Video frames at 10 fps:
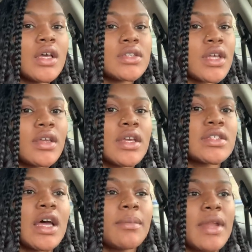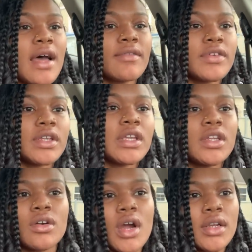So yes, I'm not gonna get
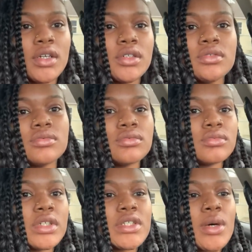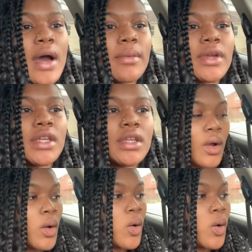no car note until I'm ready.